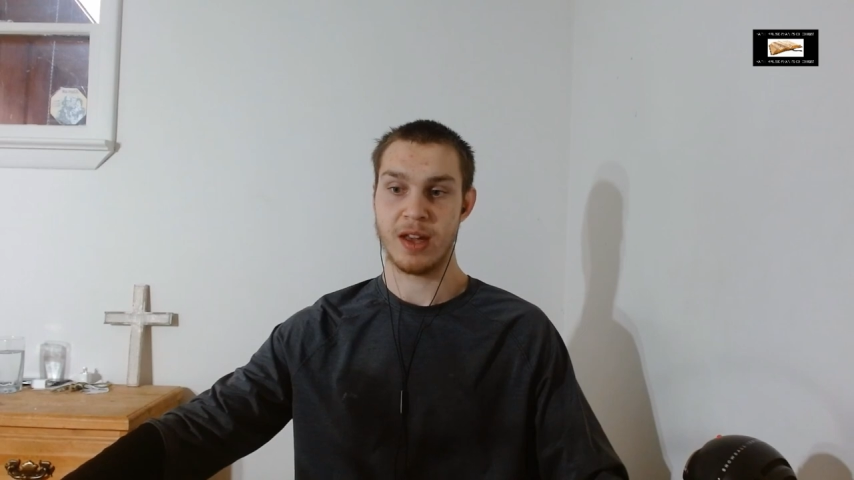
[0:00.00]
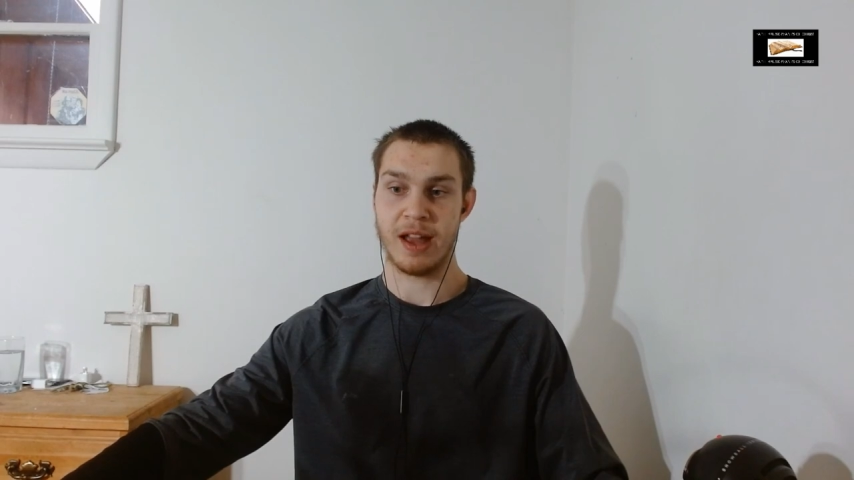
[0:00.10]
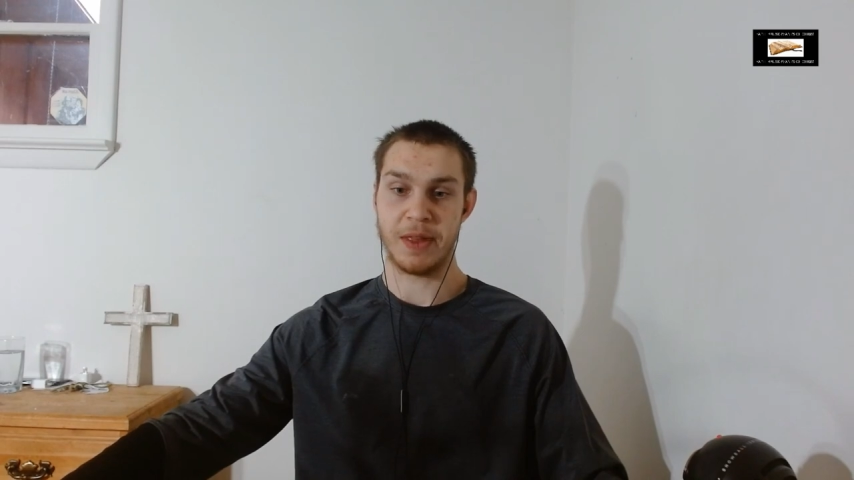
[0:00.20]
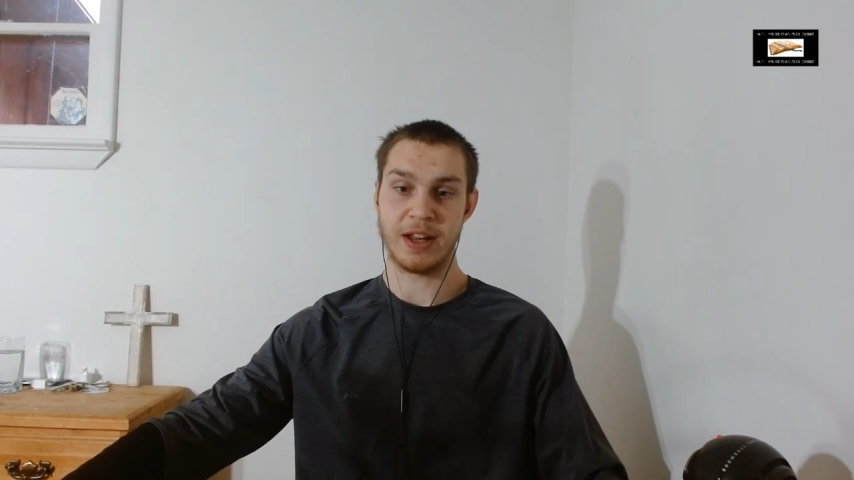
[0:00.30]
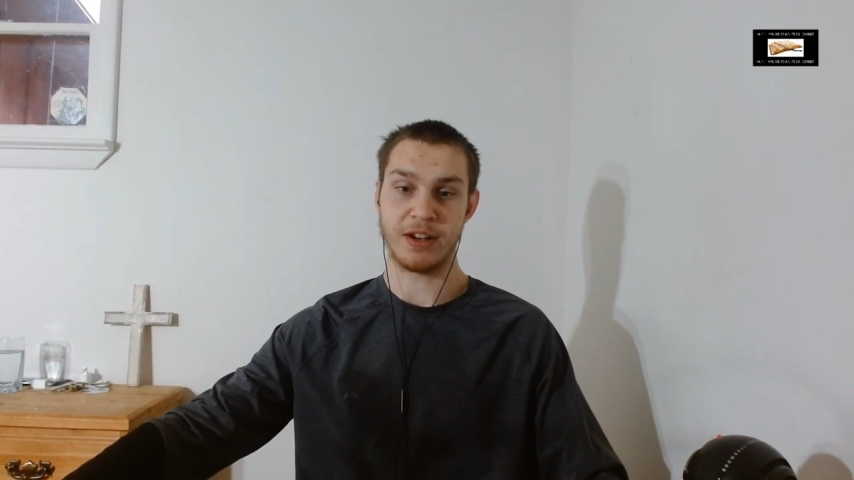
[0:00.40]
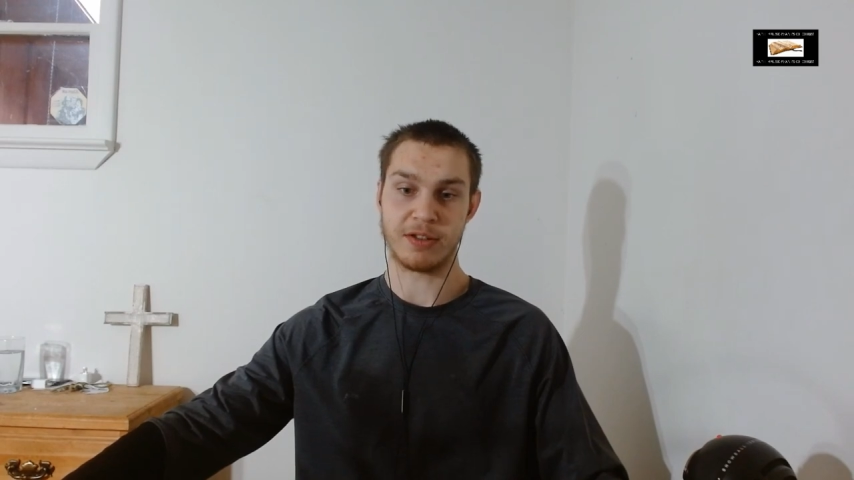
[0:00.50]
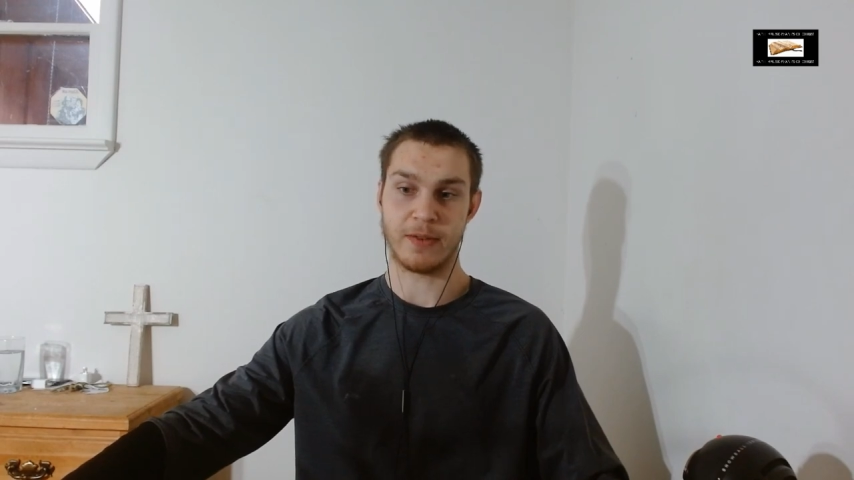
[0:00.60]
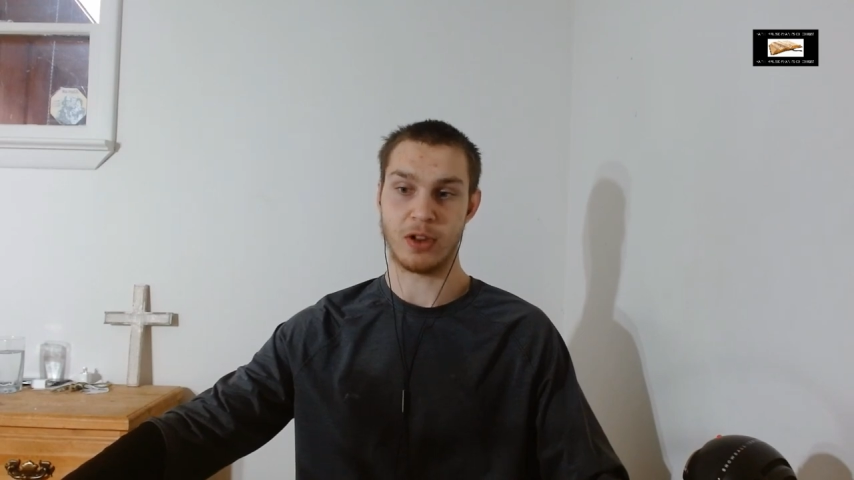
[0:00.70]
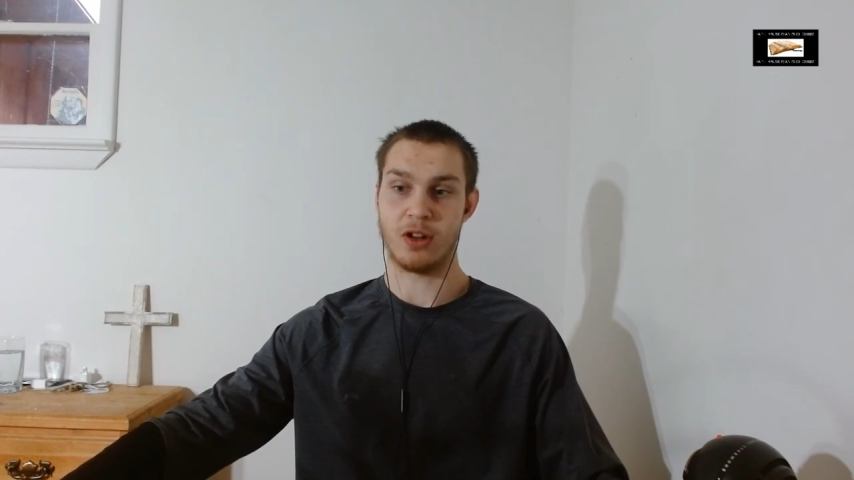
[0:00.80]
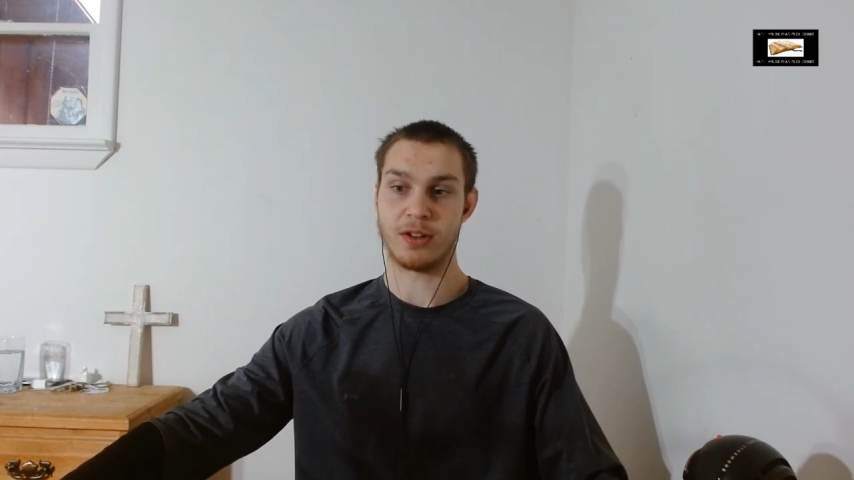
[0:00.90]
And the Hindus
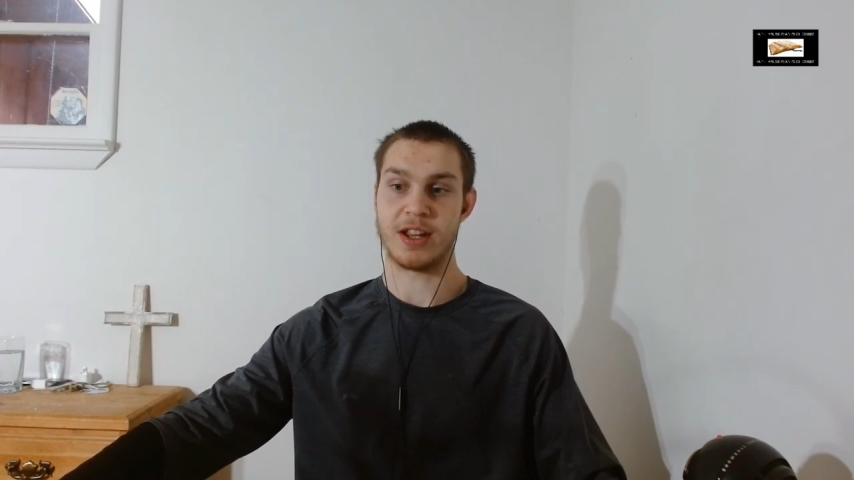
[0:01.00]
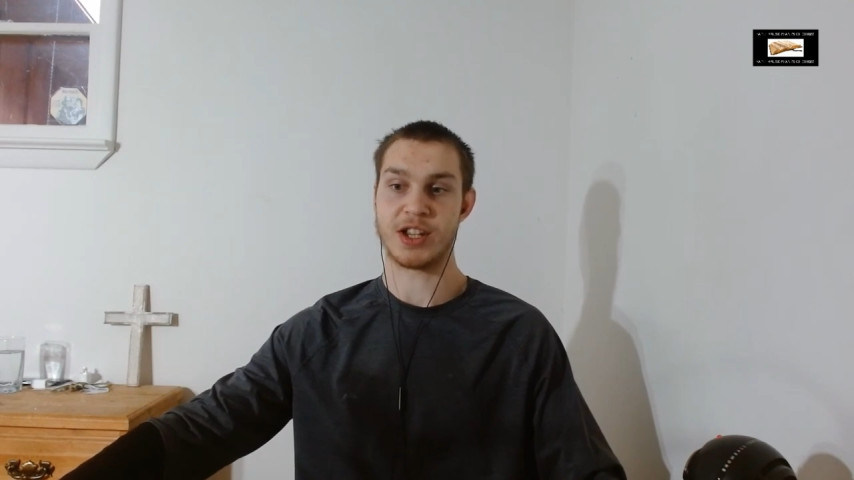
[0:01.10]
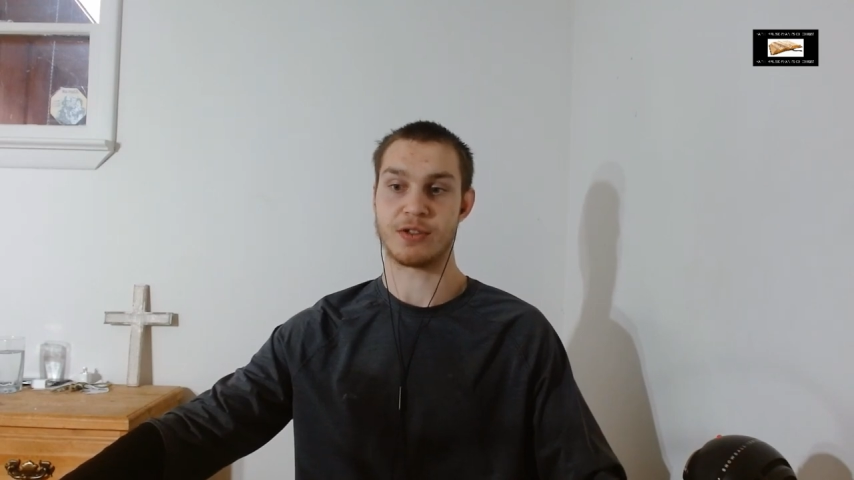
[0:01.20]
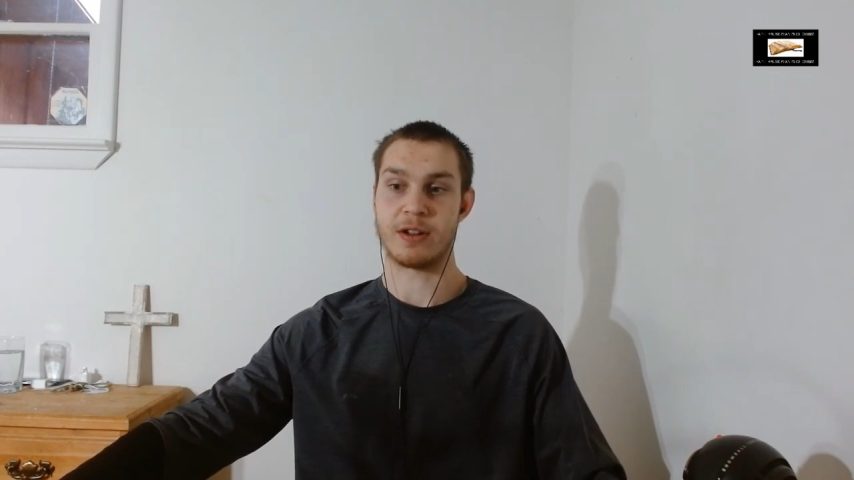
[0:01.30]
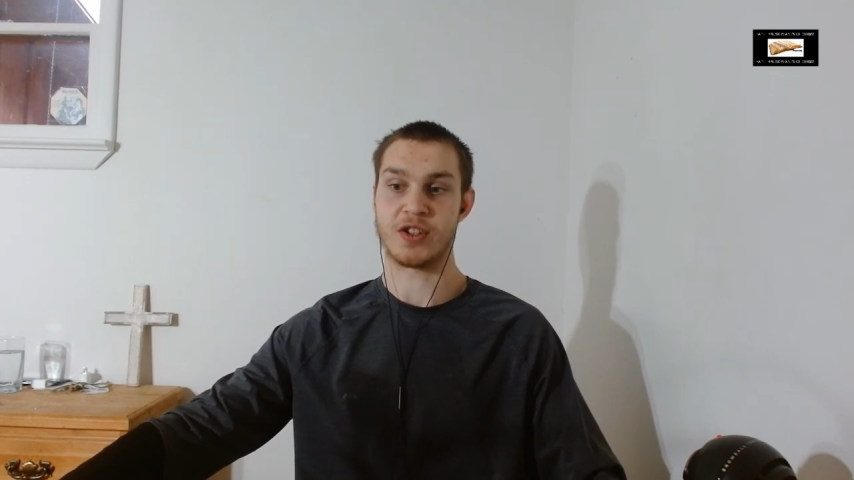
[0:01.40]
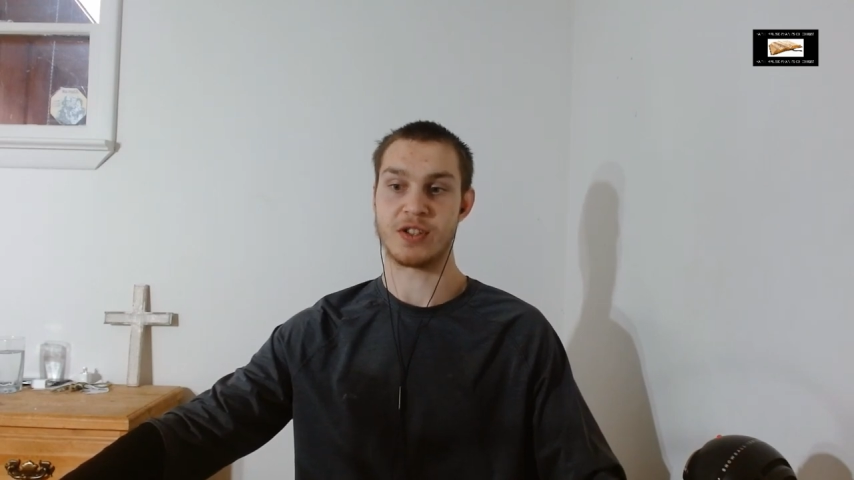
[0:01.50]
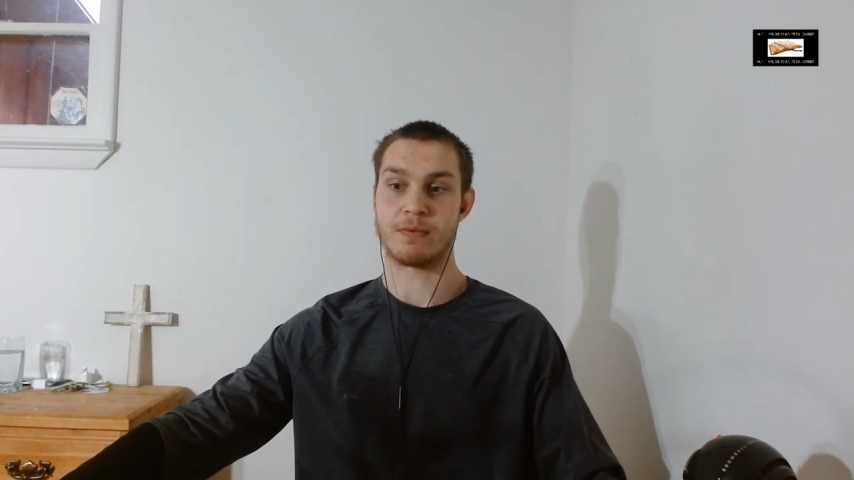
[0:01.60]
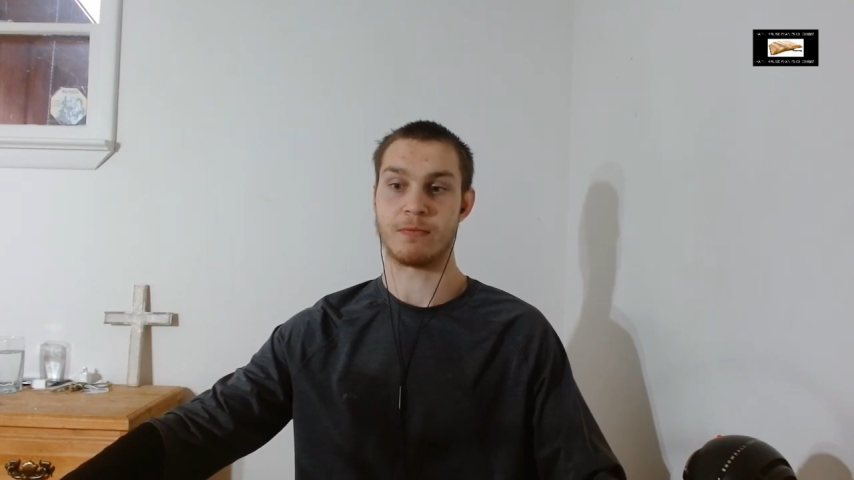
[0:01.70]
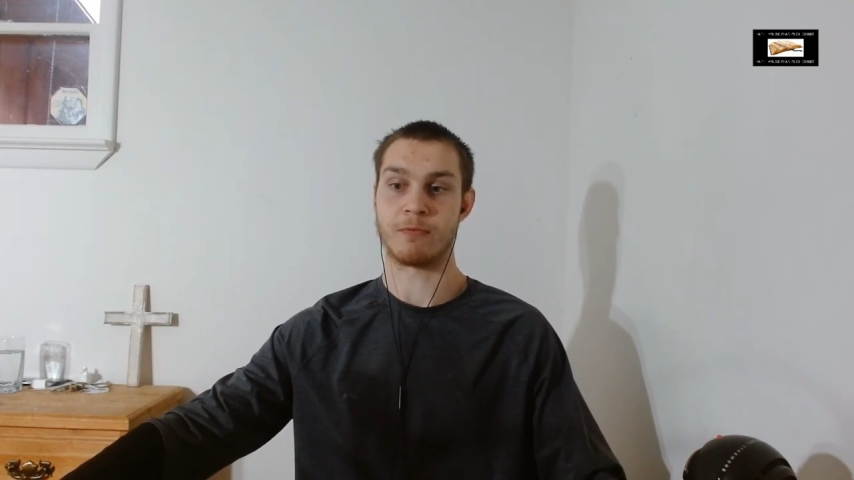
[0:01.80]
have a long history of just